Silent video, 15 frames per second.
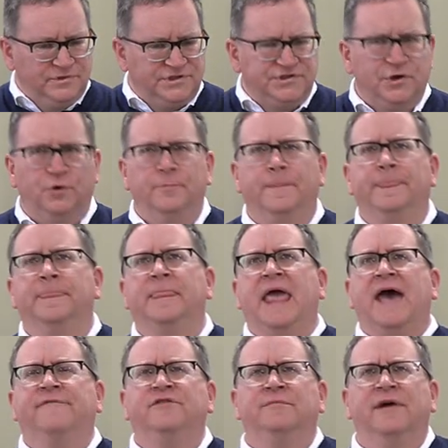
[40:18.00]
So
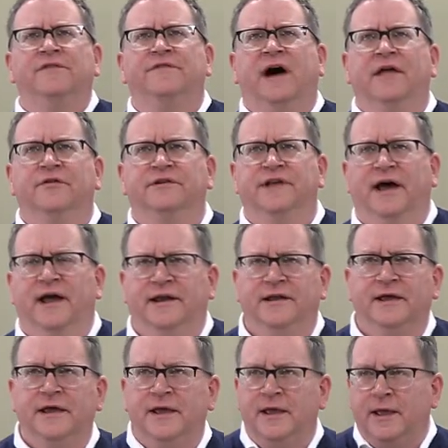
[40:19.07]
after my father
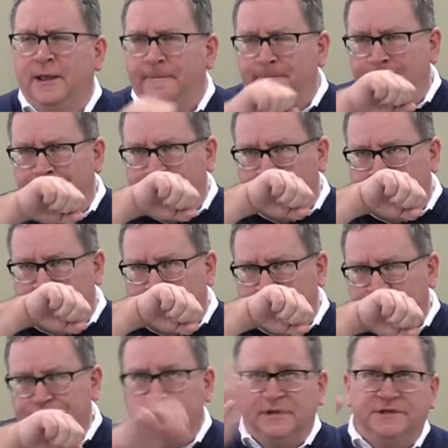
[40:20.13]
died,
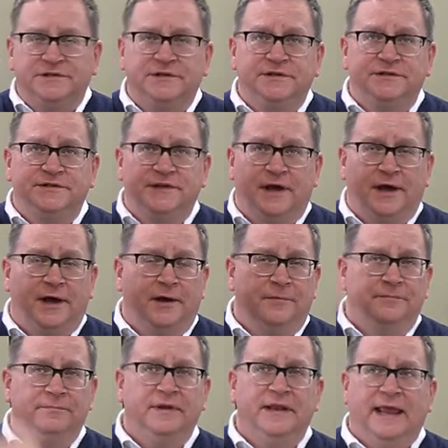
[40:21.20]
this is
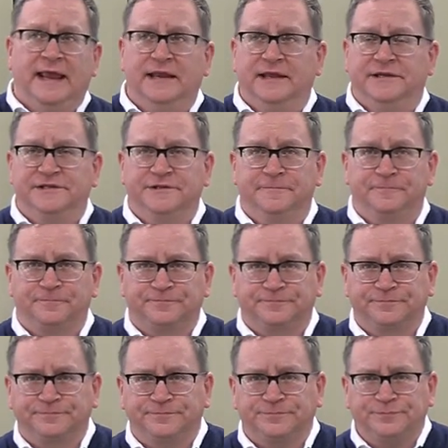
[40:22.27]
mid-80s,
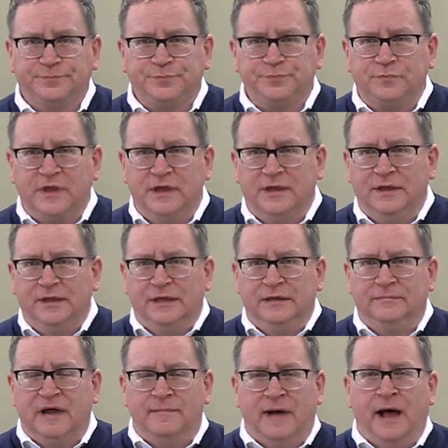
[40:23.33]

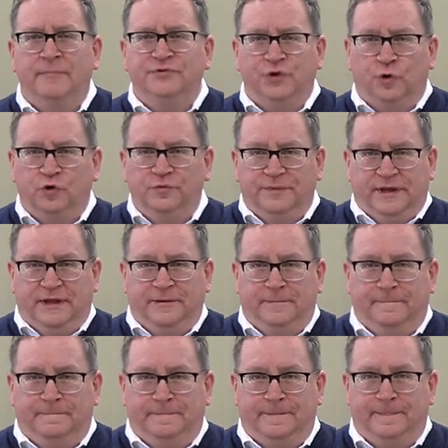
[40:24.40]
my mom told me
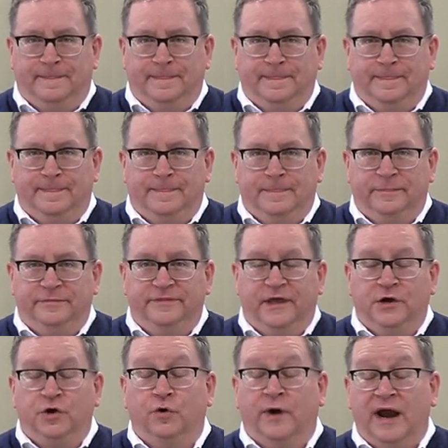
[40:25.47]

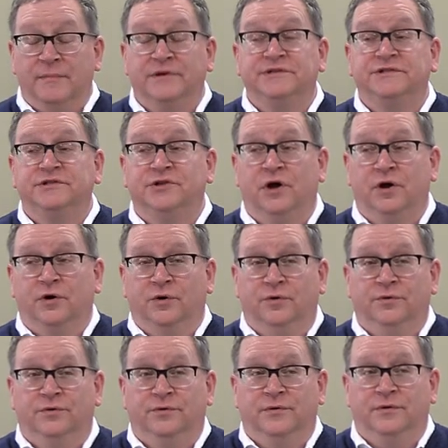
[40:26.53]
that Grandma
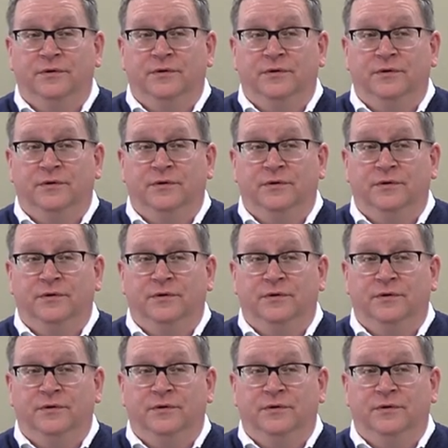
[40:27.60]
Stowe,